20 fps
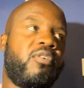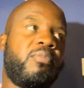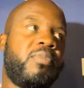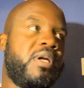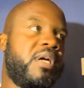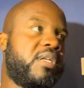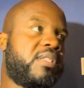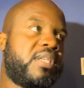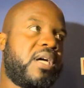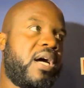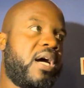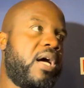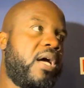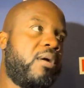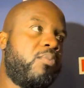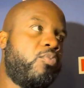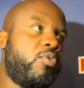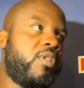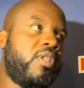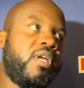be a
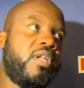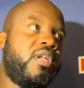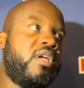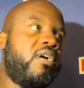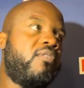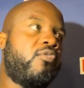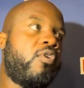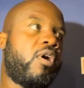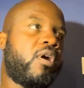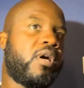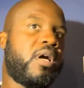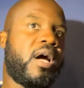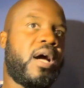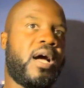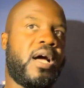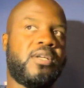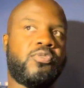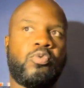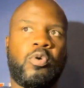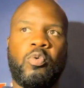time with any of our
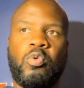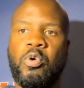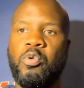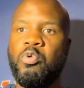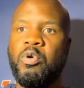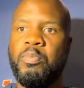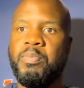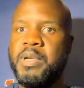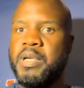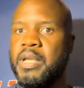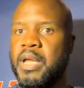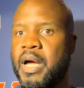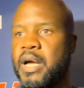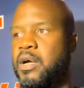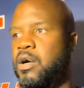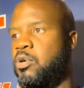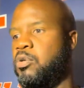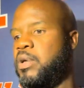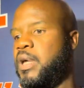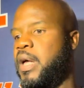guys where we will be
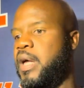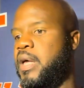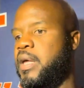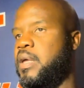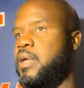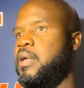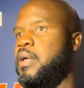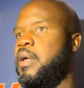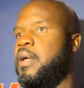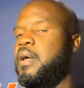like, okay,